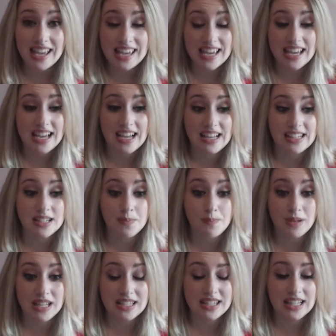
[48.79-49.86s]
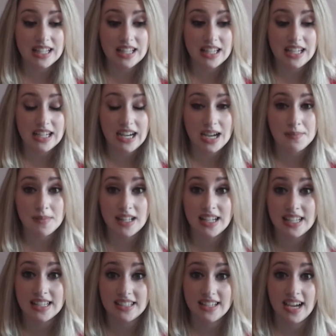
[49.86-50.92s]
and basically I'm going
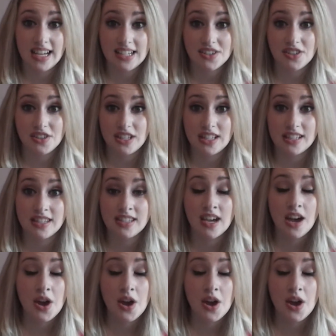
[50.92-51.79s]
to entitle this